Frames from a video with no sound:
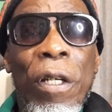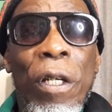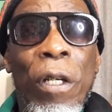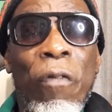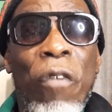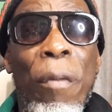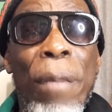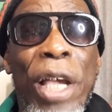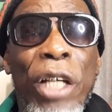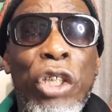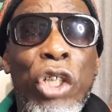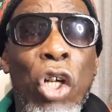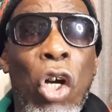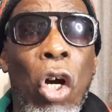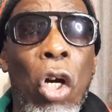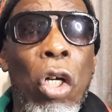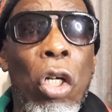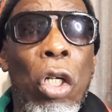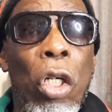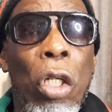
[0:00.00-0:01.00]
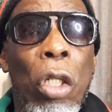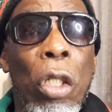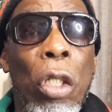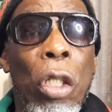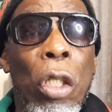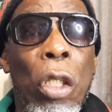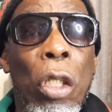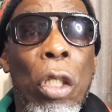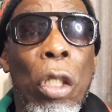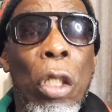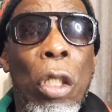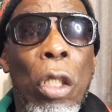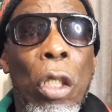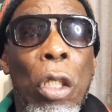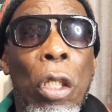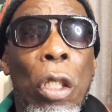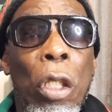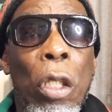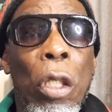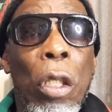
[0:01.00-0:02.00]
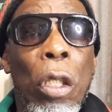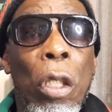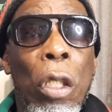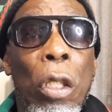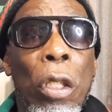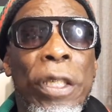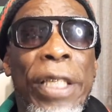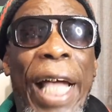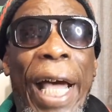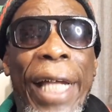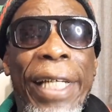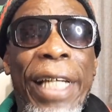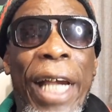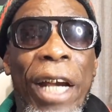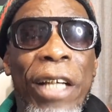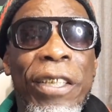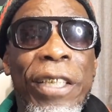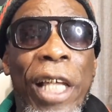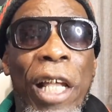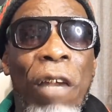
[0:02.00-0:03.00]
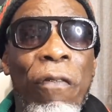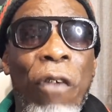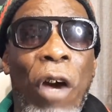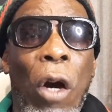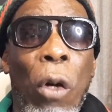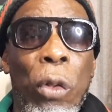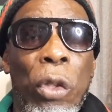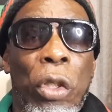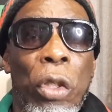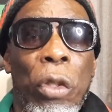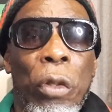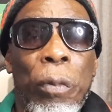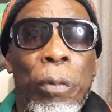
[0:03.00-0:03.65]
to make she go sort herself out.